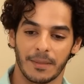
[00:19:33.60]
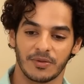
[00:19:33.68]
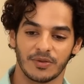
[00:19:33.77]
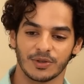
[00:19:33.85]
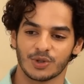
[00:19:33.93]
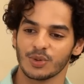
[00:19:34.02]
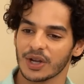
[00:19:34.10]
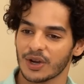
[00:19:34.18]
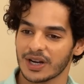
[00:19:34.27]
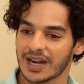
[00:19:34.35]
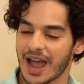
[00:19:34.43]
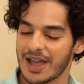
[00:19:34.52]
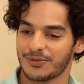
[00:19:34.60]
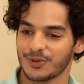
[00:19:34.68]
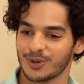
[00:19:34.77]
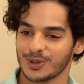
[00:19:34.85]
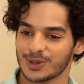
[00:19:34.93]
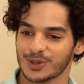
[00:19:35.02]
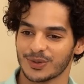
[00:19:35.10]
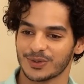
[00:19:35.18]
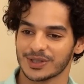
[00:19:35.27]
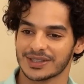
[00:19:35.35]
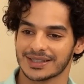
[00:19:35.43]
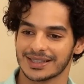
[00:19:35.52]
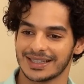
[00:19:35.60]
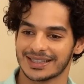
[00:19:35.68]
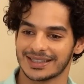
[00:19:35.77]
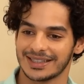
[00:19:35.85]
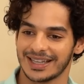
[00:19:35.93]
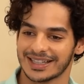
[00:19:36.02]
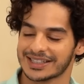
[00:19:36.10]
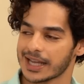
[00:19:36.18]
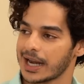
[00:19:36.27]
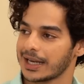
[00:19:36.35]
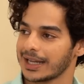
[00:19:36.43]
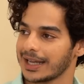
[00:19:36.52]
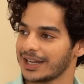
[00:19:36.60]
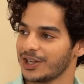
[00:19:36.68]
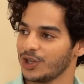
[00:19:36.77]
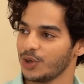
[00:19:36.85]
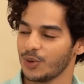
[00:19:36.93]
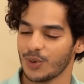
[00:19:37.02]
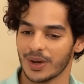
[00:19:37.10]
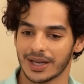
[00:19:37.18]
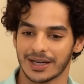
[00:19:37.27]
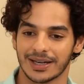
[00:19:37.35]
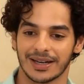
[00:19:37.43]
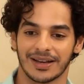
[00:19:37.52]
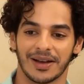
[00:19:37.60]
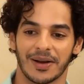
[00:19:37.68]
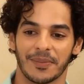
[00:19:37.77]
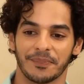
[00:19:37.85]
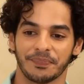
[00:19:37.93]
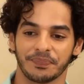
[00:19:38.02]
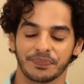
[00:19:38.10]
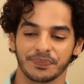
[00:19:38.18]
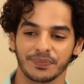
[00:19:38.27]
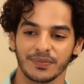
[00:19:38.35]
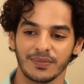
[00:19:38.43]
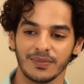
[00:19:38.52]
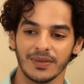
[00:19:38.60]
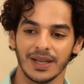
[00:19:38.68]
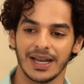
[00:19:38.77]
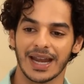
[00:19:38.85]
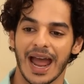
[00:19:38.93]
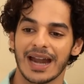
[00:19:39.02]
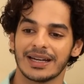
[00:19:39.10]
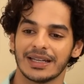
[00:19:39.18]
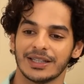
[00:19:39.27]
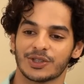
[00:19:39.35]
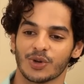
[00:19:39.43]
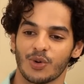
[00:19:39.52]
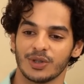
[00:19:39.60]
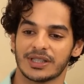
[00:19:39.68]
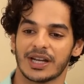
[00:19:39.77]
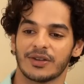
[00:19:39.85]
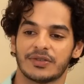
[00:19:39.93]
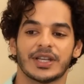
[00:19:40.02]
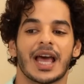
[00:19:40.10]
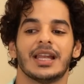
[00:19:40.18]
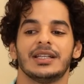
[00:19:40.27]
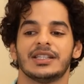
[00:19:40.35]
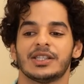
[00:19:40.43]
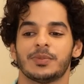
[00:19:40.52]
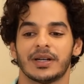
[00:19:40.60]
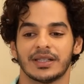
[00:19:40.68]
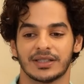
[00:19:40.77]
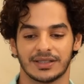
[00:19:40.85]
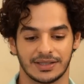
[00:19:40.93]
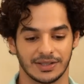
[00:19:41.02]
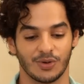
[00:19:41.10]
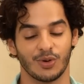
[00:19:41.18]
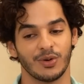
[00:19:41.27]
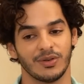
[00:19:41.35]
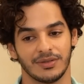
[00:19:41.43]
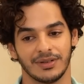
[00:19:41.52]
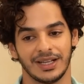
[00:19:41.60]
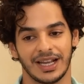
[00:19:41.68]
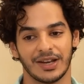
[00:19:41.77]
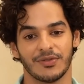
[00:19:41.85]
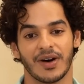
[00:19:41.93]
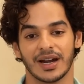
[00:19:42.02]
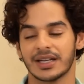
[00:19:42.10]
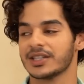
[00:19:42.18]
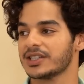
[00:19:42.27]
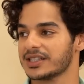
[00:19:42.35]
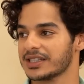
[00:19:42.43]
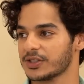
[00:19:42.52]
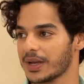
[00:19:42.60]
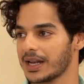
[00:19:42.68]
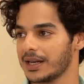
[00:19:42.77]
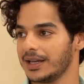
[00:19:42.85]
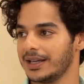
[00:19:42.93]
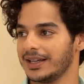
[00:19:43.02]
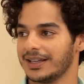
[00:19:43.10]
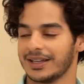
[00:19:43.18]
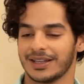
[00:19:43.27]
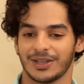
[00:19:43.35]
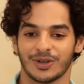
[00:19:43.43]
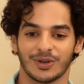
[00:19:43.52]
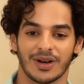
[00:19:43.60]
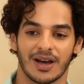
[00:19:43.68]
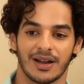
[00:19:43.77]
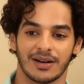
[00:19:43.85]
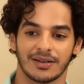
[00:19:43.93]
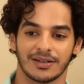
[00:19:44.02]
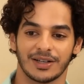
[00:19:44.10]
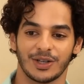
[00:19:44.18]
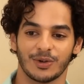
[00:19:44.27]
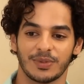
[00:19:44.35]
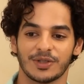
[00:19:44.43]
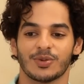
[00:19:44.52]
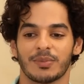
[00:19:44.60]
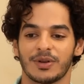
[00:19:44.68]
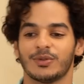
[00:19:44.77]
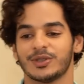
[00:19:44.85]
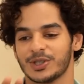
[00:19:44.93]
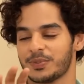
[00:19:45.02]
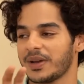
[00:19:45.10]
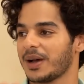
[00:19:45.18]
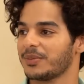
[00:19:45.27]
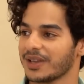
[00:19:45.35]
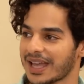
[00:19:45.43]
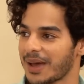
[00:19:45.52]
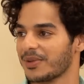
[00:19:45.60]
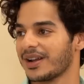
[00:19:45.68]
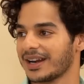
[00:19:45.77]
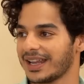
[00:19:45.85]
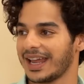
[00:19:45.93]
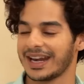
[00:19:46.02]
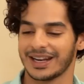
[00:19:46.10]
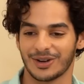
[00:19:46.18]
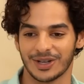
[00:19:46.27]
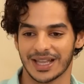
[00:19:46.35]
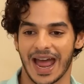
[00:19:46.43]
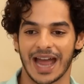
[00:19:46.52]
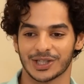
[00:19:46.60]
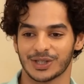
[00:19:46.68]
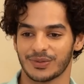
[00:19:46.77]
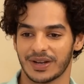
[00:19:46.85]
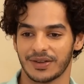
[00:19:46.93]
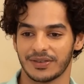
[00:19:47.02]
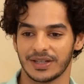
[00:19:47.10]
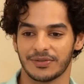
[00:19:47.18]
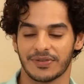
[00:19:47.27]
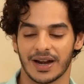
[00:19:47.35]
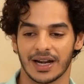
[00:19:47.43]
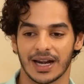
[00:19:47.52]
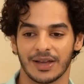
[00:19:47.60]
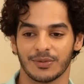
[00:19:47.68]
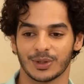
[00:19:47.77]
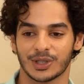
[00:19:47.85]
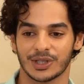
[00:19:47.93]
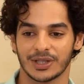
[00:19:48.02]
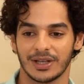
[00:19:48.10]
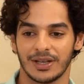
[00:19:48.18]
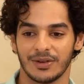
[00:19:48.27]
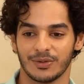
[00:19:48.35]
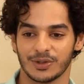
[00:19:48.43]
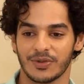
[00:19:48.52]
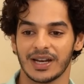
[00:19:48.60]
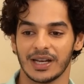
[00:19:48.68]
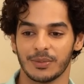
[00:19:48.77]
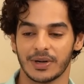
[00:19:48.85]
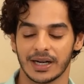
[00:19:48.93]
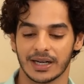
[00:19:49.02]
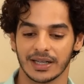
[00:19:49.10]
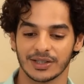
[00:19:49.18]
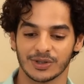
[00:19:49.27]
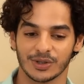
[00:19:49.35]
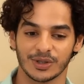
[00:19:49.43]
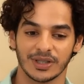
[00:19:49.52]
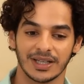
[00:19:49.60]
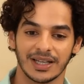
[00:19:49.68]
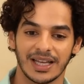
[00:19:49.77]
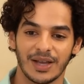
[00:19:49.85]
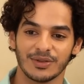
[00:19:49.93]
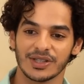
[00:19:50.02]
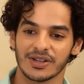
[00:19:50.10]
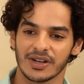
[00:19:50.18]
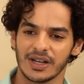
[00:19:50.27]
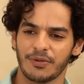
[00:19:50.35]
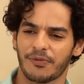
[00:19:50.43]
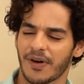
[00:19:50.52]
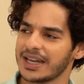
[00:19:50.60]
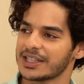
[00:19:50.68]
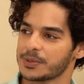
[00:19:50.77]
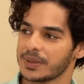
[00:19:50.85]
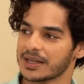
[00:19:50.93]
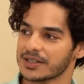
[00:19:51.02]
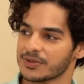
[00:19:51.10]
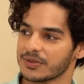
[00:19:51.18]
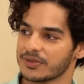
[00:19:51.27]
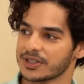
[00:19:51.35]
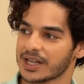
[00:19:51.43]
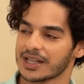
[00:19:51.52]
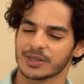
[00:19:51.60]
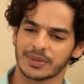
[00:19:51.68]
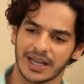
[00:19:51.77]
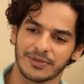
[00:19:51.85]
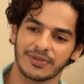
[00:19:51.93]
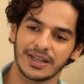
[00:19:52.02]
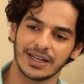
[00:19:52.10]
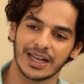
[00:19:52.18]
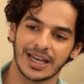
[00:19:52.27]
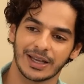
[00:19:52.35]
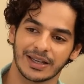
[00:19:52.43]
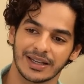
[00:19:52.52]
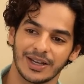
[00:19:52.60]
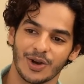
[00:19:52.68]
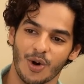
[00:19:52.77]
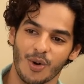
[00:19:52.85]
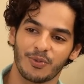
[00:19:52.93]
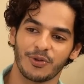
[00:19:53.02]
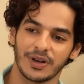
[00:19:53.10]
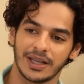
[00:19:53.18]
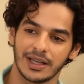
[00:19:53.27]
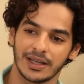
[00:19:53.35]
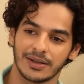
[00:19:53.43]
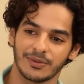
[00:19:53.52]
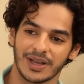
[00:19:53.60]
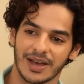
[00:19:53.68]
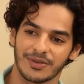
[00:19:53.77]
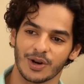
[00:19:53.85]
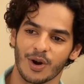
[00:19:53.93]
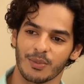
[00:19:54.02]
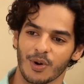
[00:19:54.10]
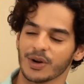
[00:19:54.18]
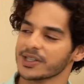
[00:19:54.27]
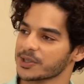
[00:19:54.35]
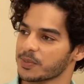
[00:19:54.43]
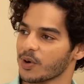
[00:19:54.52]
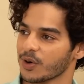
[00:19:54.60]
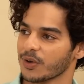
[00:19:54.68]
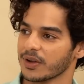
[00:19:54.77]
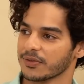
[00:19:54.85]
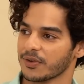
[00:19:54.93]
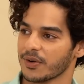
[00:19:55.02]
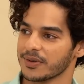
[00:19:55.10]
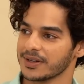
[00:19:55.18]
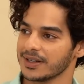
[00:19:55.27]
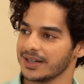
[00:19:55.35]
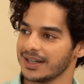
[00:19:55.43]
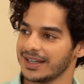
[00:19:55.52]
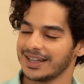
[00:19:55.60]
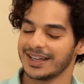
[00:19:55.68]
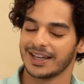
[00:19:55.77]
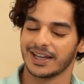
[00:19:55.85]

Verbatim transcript: we were shooting on an iPhone, so it was e exciting and new, and um, it had its own set of challenges but its own advantages as well. Yeah. You know, our D O P Swapnil would just pick up the camera and get in on the action whenever he felt like, which was very liberating. So it was a really fun experience with Vishal sir, but I feel like hopefully we have a lot more to explore going forward. Yeah.